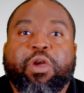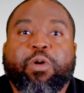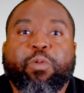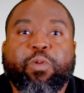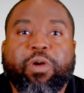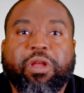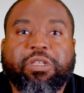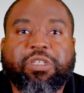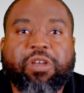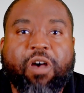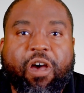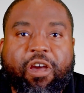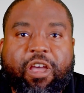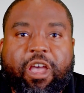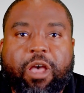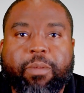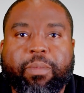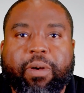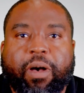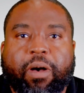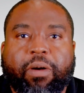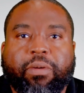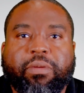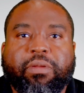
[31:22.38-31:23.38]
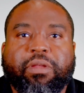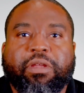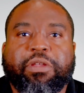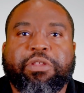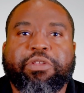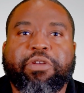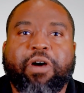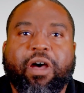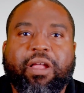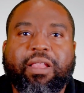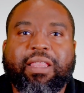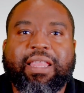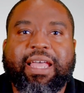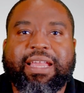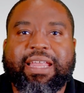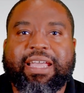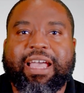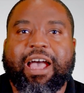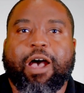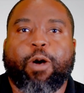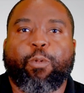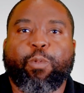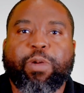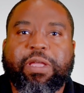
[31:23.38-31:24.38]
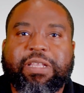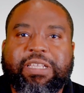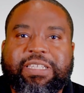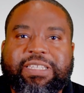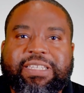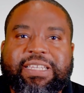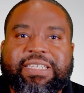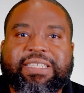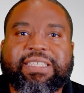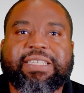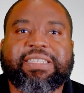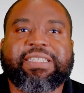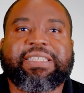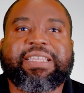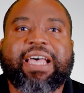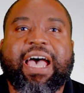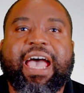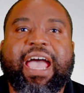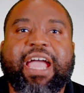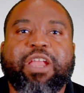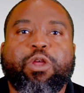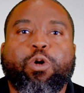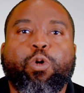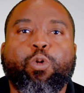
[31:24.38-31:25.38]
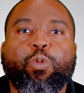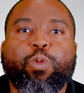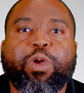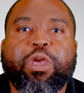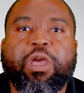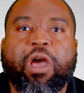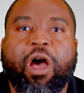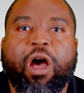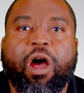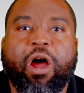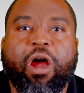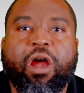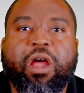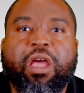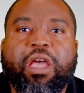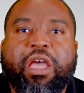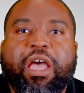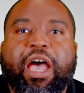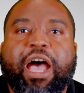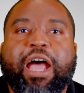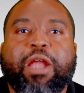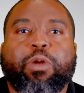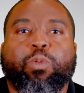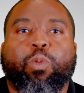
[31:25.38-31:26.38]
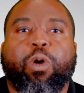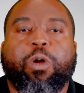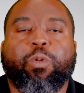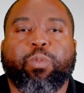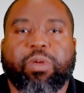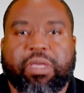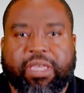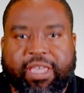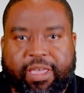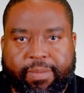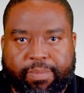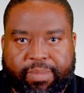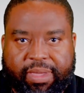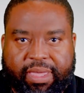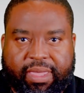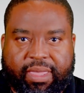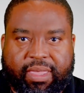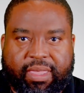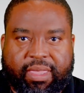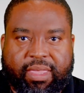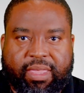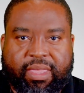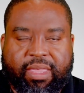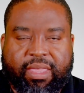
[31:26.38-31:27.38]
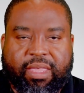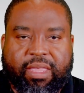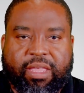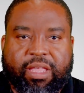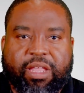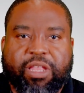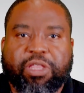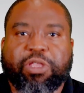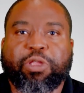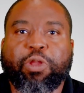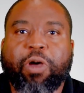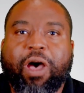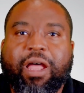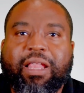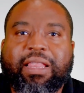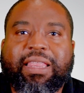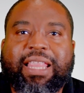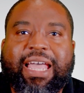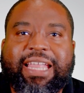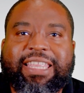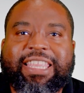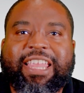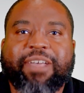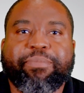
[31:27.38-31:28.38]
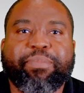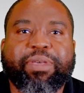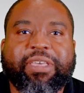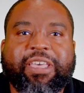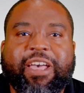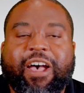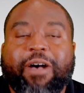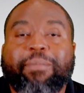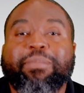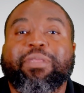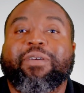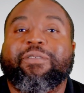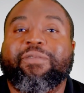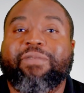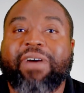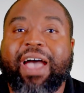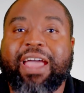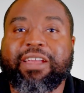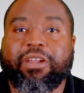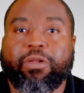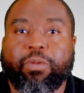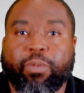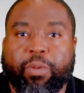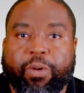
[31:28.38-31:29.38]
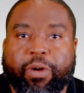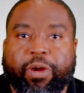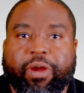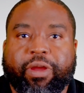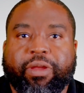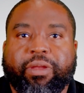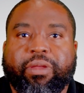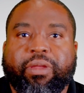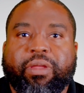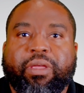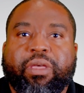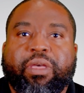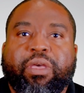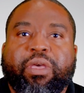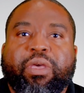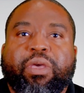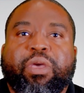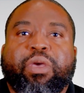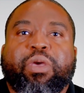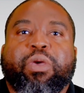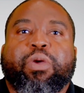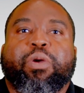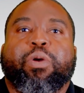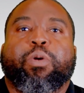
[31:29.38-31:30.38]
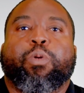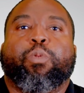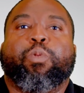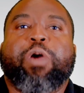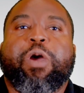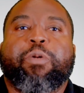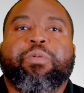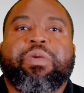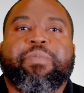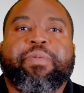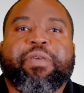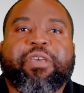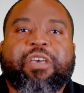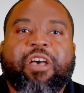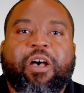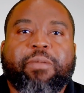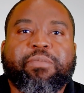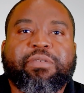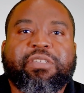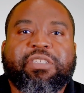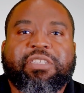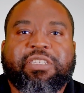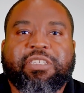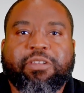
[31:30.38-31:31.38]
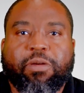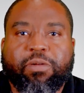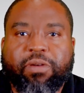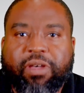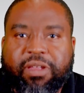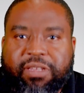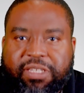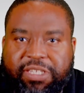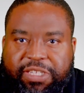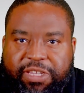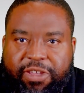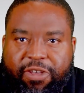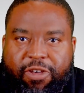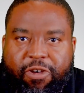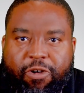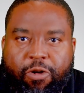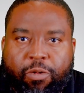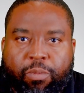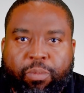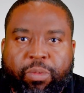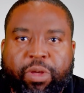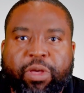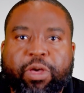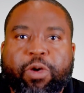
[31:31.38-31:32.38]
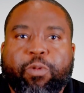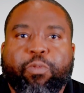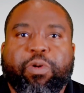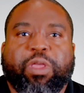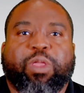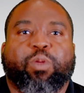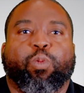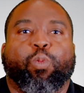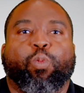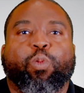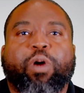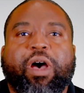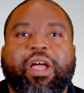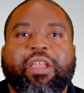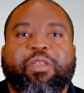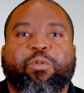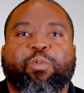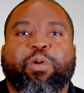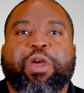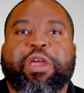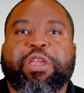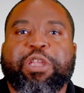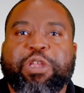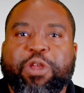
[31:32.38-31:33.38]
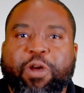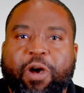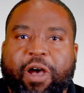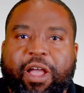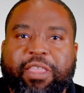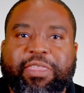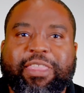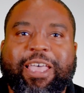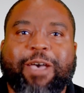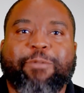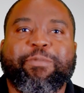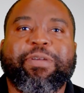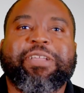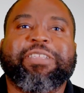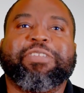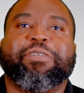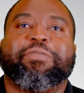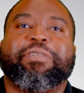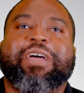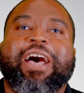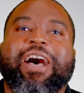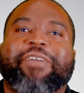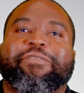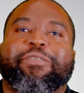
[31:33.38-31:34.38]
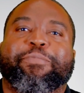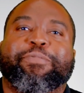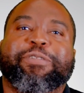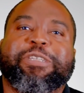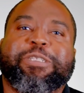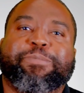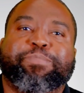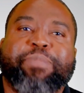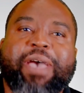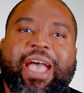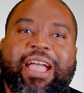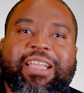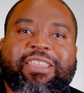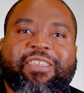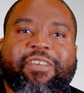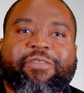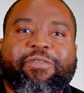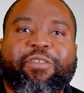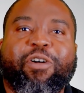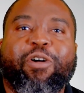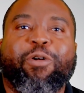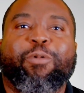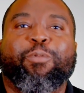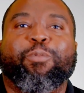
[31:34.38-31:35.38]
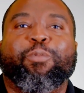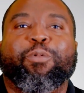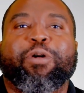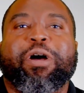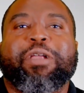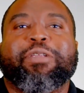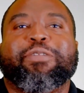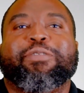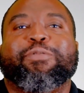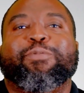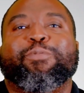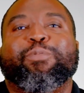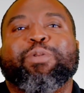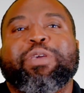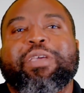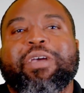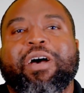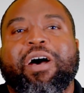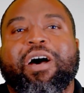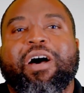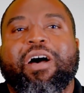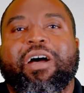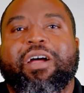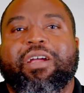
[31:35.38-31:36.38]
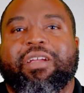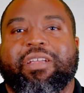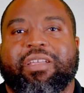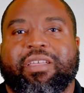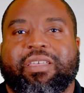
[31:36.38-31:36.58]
We're talking about not letting our weaknesses decide who we are and what we can be. Not letting them become the final word. Where we become so consumed with what we're not that we don't have a perspective on what we are.